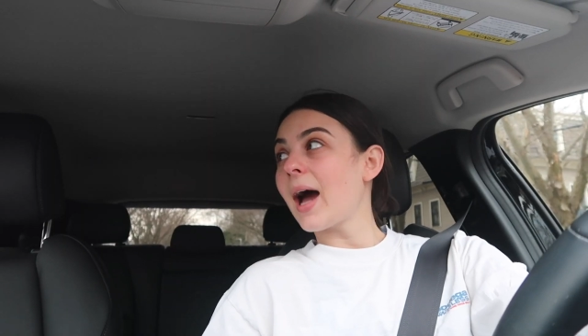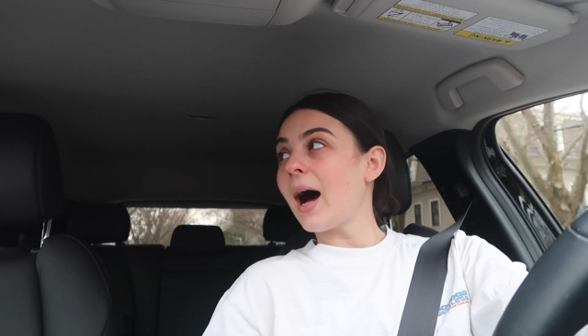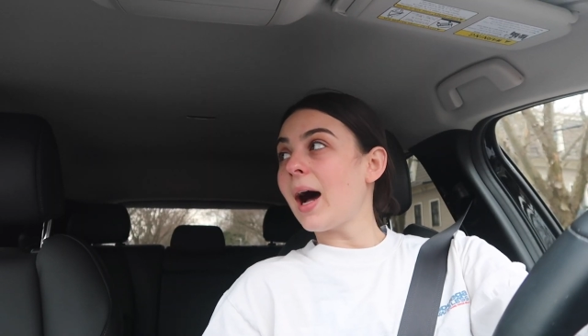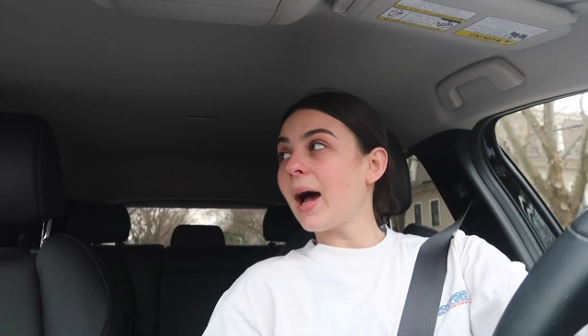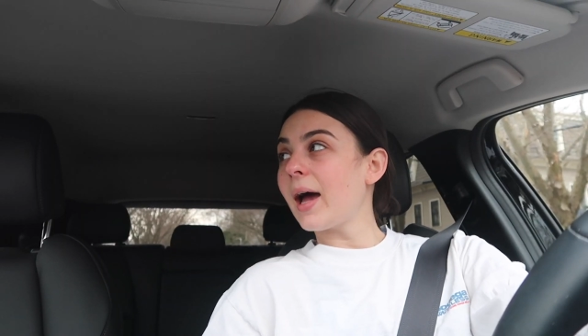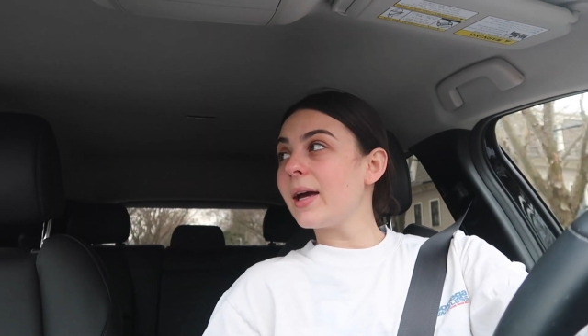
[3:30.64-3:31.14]

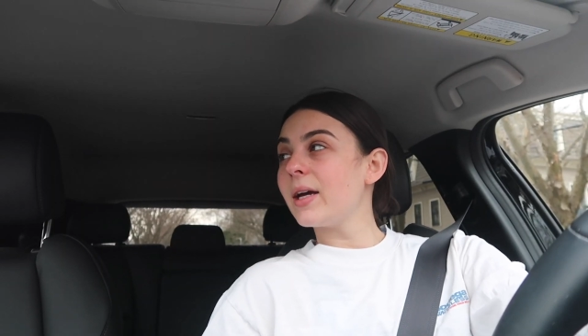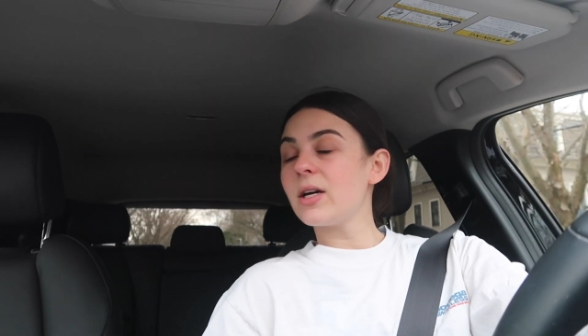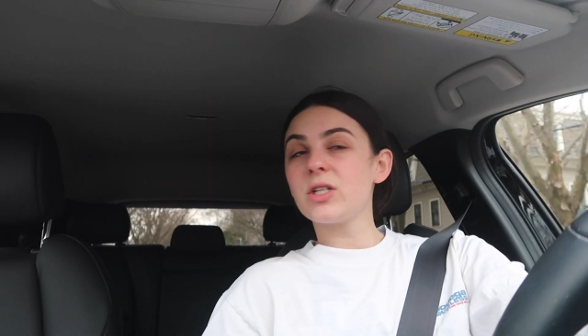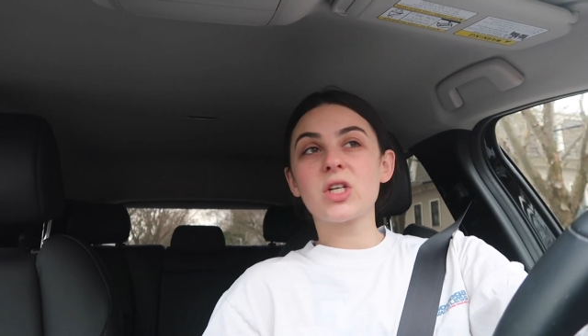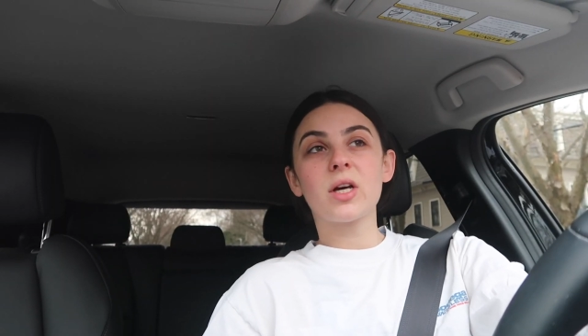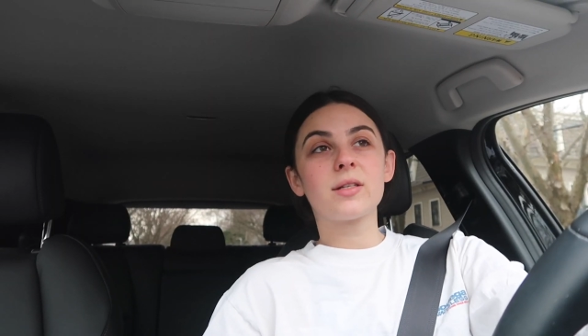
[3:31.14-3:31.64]

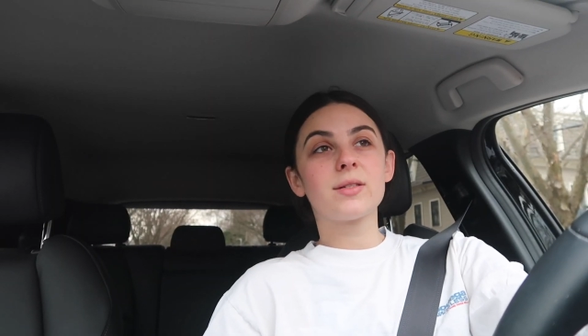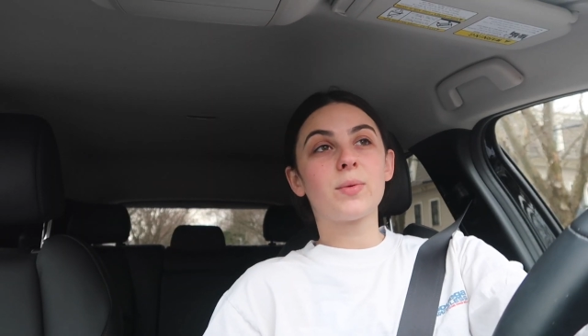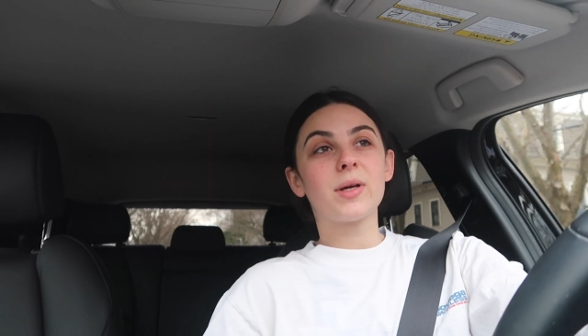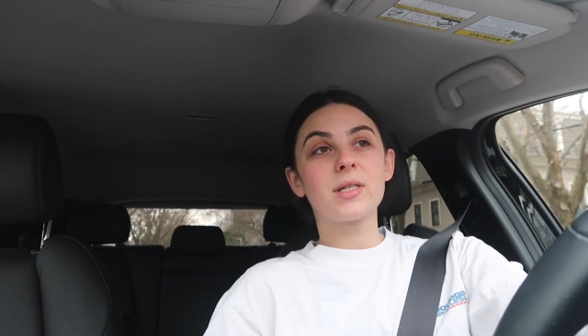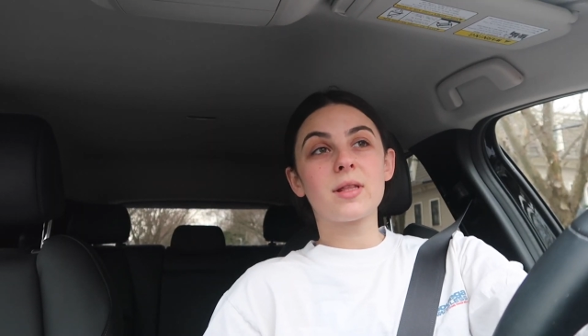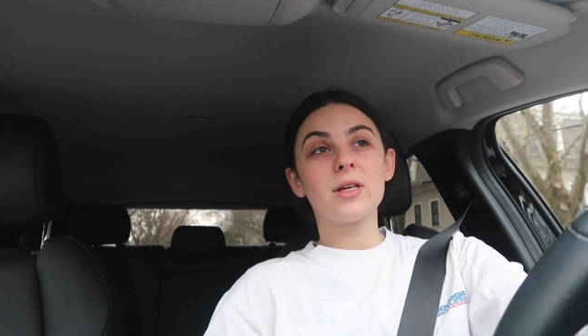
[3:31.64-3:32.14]
I just
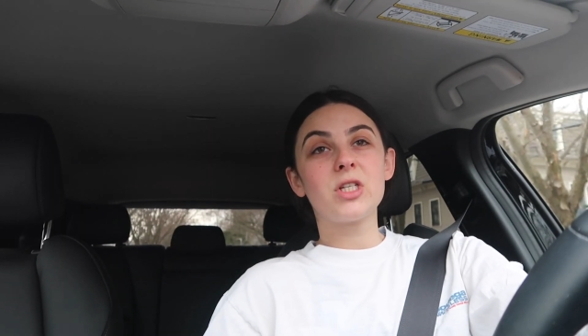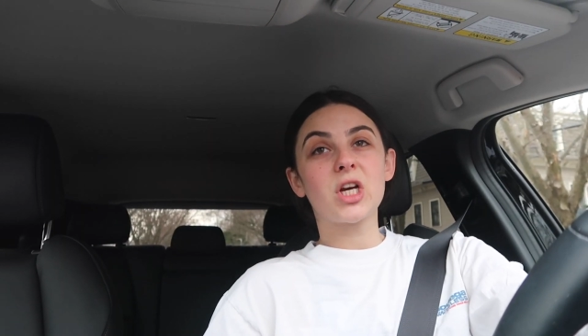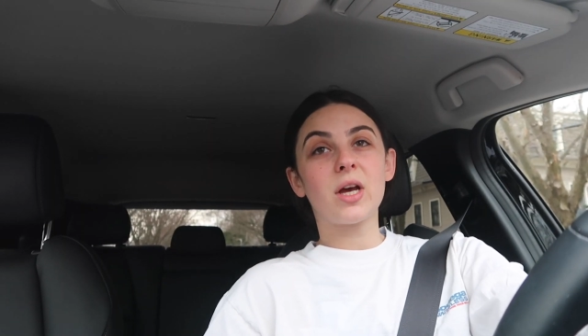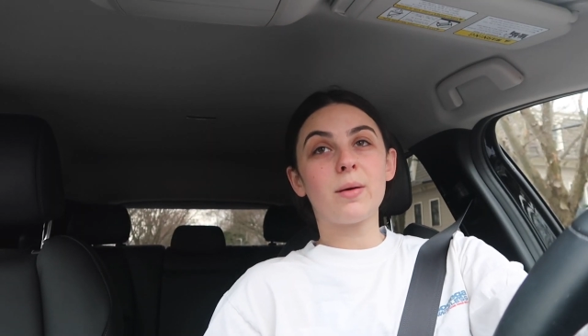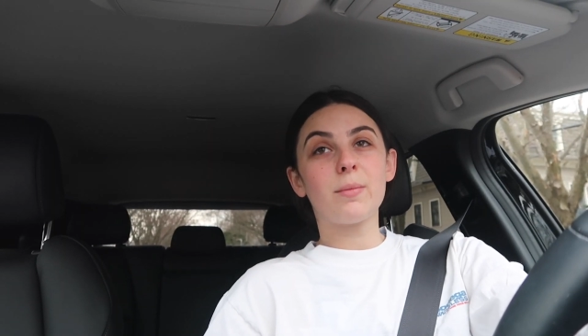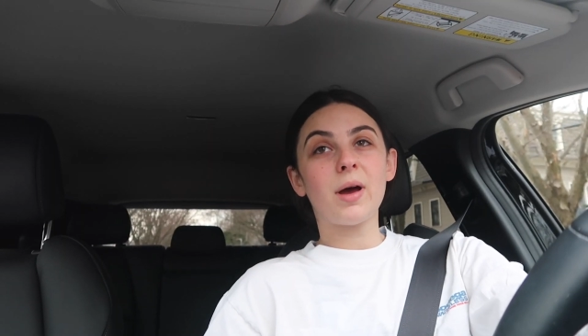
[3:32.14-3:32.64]
went to the
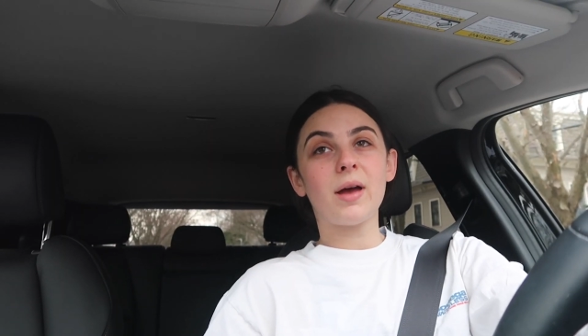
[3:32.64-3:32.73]
gym.